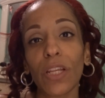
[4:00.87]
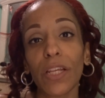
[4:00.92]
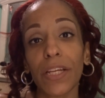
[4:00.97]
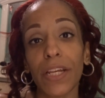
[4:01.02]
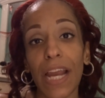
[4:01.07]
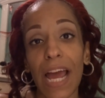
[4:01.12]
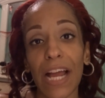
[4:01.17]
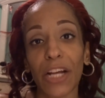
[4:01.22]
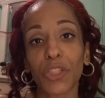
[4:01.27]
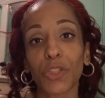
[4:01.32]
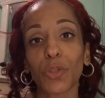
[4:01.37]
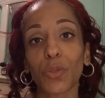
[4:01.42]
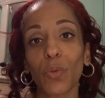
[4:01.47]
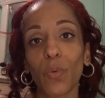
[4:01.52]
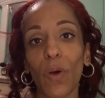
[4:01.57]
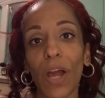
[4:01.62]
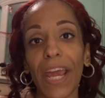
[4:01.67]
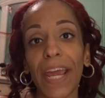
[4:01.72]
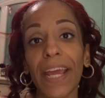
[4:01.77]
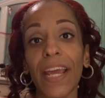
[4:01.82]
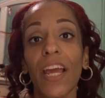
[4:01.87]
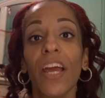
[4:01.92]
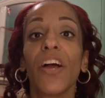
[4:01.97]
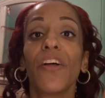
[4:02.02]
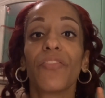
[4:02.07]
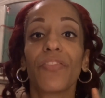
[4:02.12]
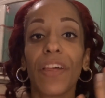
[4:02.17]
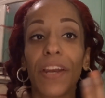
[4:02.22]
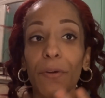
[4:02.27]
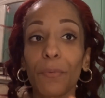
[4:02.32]
and natural way
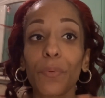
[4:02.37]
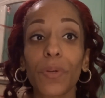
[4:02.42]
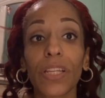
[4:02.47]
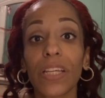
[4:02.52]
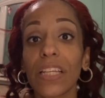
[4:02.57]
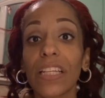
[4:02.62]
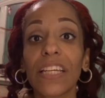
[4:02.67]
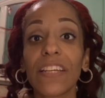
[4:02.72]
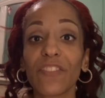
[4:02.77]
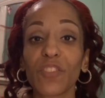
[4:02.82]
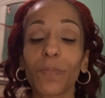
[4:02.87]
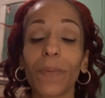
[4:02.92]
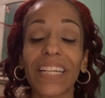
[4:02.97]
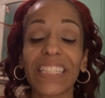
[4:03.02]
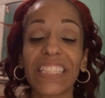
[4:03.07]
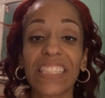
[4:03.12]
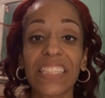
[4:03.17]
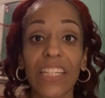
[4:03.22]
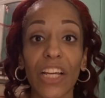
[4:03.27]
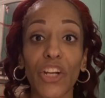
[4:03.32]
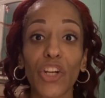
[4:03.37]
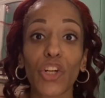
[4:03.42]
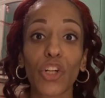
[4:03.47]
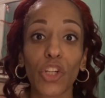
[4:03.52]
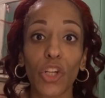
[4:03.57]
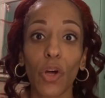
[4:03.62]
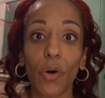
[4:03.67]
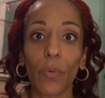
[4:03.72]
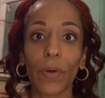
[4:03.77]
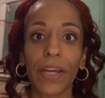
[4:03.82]
that it really leaves my skin
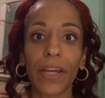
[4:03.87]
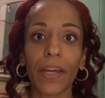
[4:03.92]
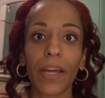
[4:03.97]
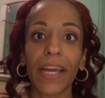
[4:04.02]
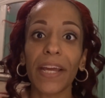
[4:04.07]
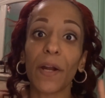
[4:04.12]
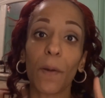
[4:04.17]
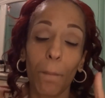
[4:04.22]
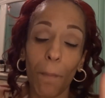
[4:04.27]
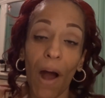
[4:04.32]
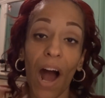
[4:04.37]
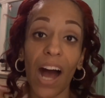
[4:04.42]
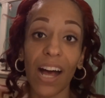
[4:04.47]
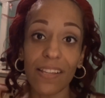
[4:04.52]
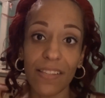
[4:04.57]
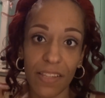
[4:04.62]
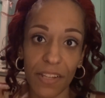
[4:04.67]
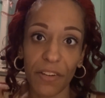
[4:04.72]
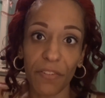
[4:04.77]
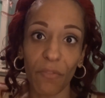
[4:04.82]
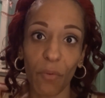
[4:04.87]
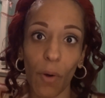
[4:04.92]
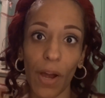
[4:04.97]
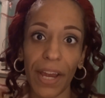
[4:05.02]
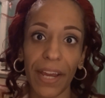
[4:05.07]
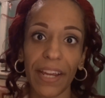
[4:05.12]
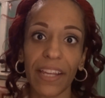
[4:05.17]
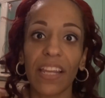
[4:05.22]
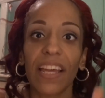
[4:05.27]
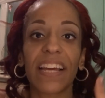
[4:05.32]
glowing in a positive
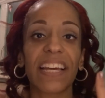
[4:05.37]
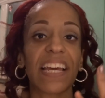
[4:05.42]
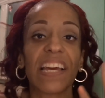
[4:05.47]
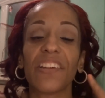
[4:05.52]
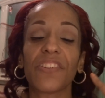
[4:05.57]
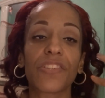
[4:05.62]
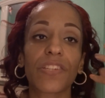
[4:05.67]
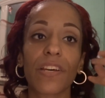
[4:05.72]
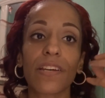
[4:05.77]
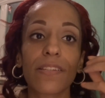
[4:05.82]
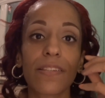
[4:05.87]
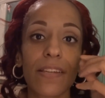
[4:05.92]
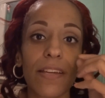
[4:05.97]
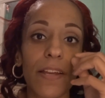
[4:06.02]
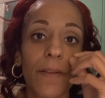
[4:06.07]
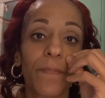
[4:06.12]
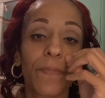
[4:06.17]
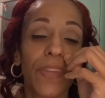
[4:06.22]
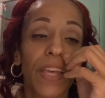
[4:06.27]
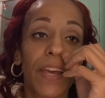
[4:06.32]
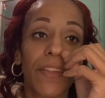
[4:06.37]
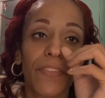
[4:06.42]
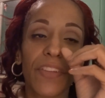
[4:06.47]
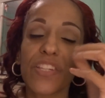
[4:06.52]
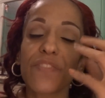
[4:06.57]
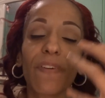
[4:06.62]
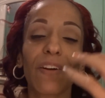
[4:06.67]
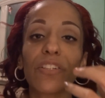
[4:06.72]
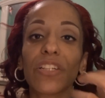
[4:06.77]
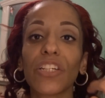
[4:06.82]
way. Like it doesn't,
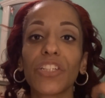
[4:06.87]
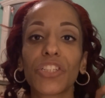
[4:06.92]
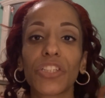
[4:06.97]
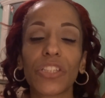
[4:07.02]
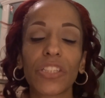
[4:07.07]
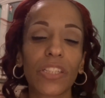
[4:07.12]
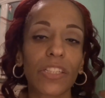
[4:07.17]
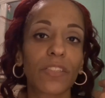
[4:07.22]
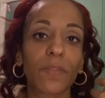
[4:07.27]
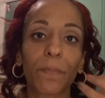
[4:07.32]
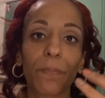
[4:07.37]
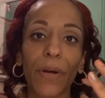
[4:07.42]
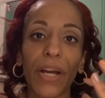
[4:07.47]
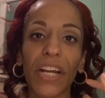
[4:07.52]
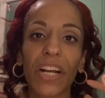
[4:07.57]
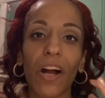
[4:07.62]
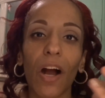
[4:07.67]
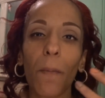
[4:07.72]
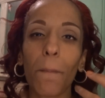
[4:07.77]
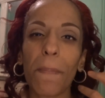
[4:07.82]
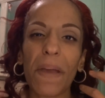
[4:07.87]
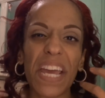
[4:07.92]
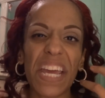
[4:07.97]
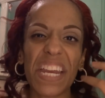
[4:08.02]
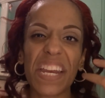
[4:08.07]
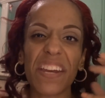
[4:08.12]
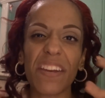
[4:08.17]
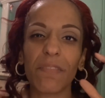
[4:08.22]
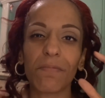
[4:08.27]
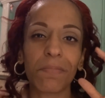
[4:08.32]
this foundation doesn't break up
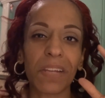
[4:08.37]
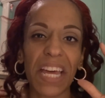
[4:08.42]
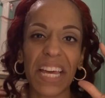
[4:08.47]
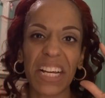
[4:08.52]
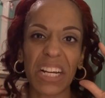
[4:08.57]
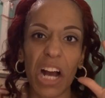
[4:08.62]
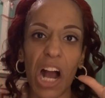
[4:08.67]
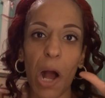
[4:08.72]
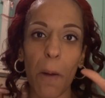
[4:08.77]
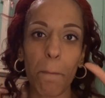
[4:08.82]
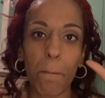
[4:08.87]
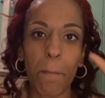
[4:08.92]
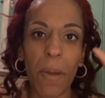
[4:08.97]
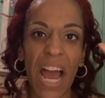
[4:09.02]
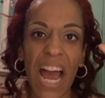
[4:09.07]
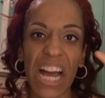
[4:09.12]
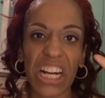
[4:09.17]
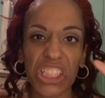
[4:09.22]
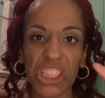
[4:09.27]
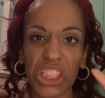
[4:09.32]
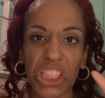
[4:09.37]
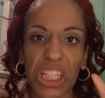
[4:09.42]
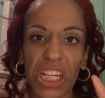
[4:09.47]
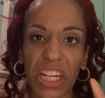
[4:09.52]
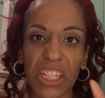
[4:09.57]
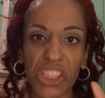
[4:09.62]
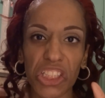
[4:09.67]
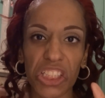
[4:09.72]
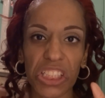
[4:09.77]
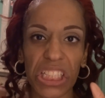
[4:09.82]
in like a patchy
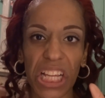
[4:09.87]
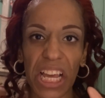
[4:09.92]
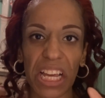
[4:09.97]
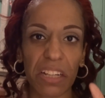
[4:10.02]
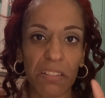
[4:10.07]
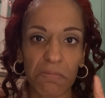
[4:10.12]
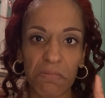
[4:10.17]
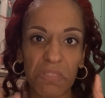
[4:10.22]
and just like